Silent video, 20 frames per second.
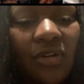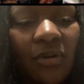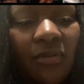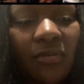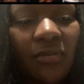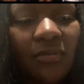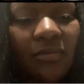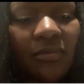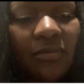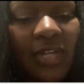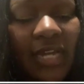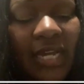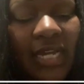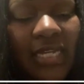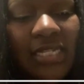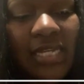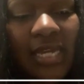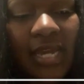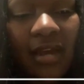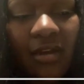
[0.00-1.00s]
you know, like
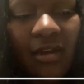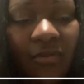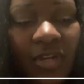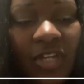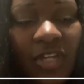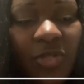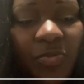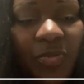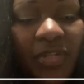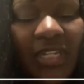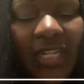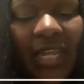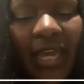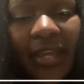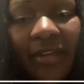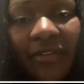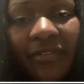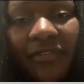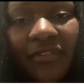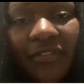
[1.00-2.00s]
I say, I always speak
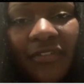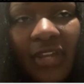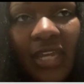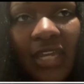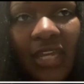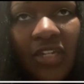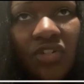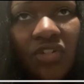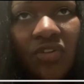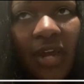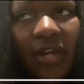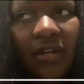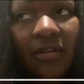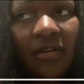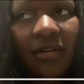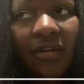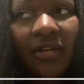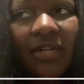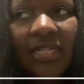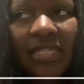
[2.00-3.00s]
life and try
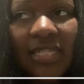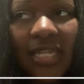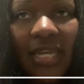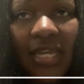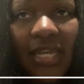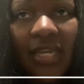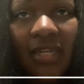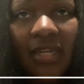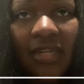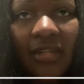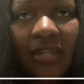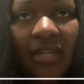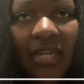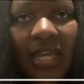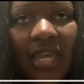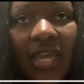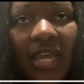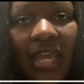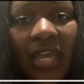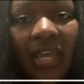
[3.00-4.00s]
to understand,
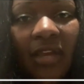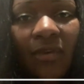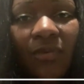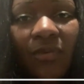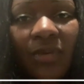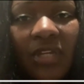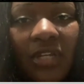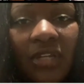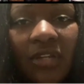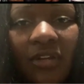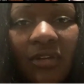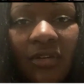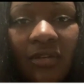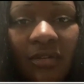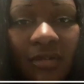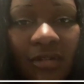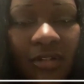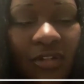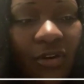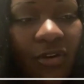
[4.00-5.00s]
and we,
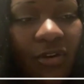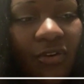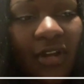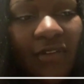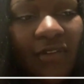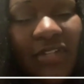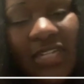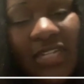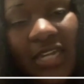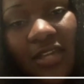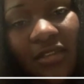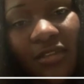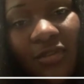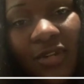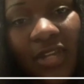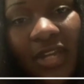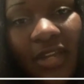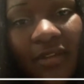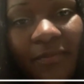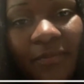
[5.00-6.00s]
you know, gravitate
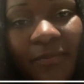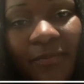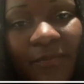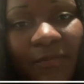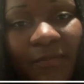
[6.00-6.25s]
to that.